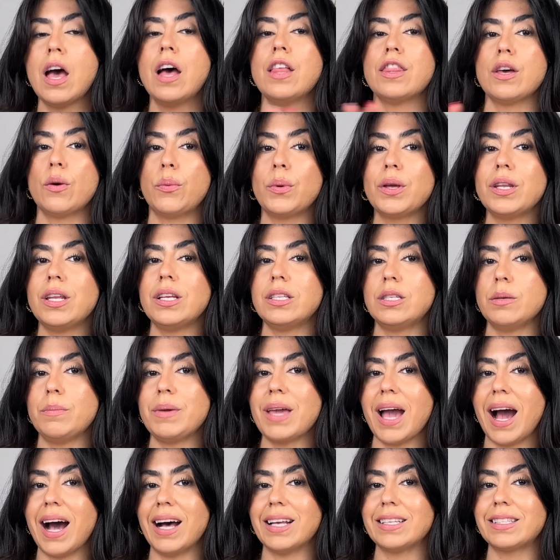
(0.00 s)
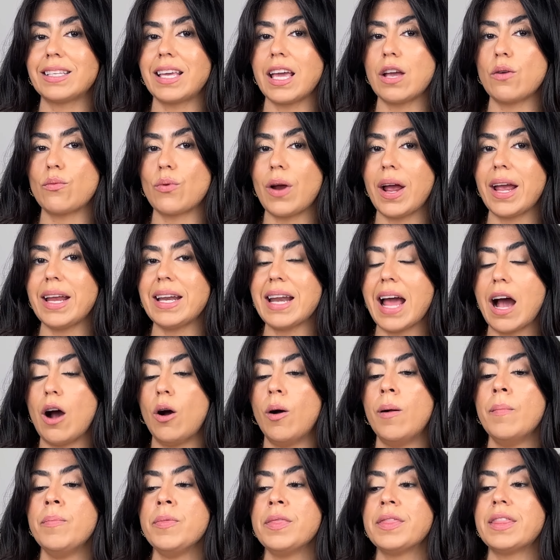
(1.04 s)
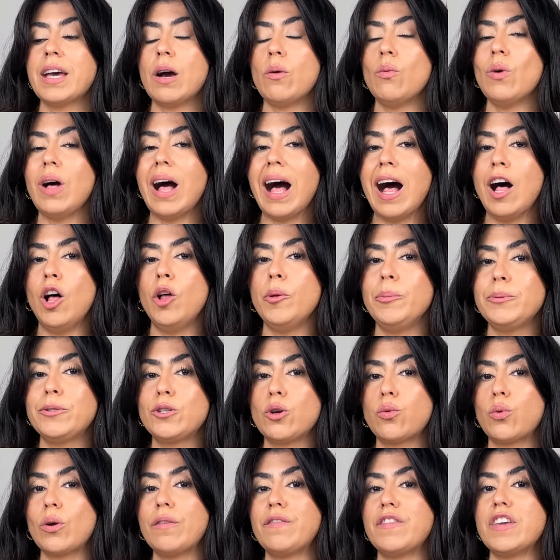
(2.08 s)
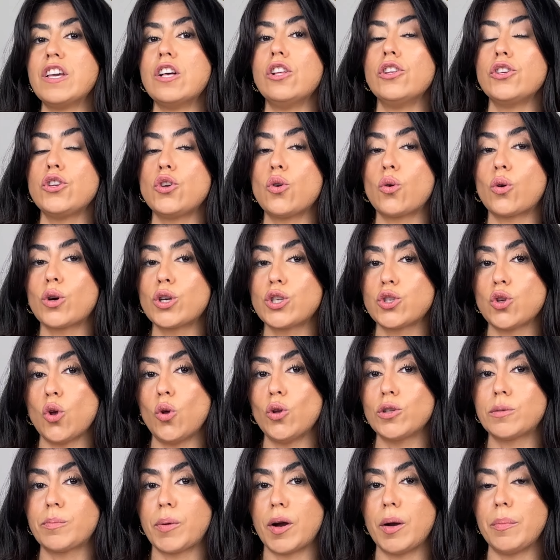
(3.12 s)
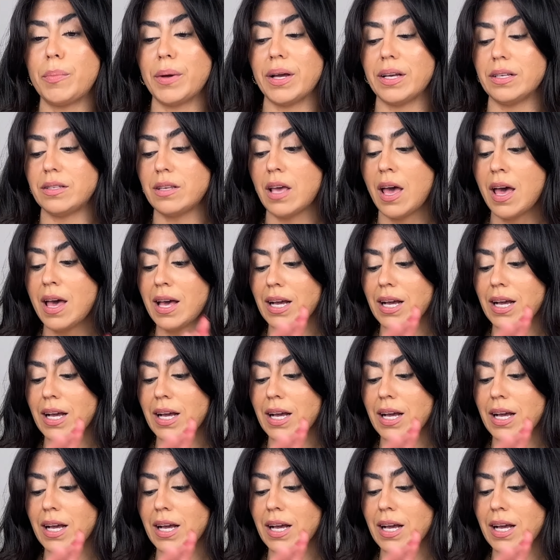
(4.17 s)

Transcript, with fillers: that we need to be asking right now that will help to reveal your soul's purpose.